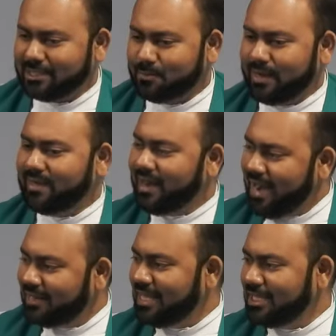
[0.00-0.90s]
expect
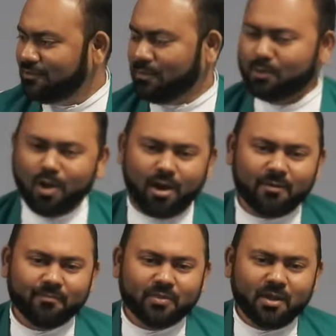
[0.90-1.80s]
great things from
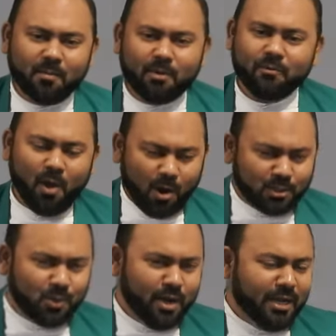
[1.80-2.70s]
God. But we
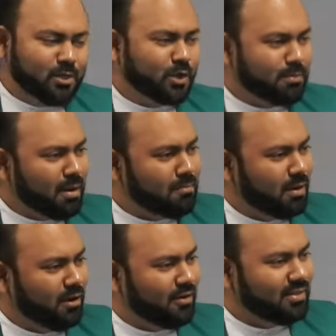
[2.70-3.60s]
also need to
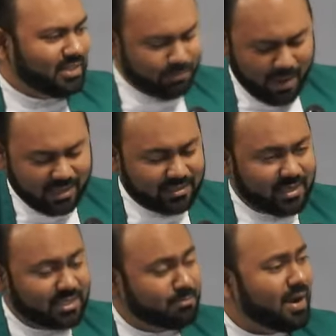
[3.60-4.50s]
remember, this
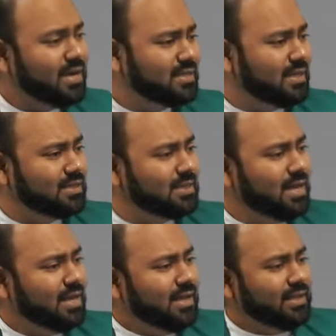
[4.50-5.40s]
passage reminds us,
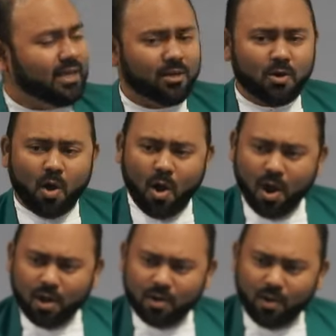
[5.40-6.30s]
that
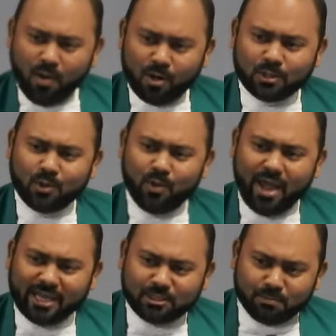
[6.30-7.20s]
God also
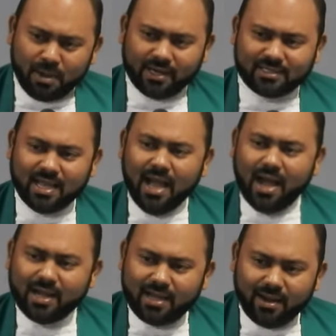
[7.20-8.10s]
expects
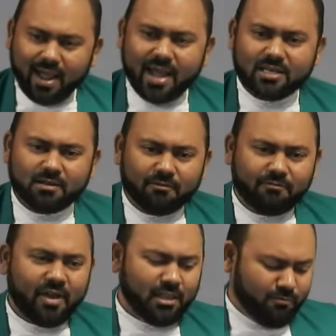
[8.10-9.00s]
a great
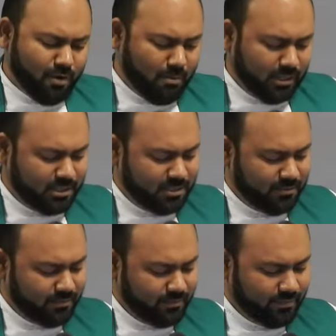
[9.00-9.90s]
faith from us.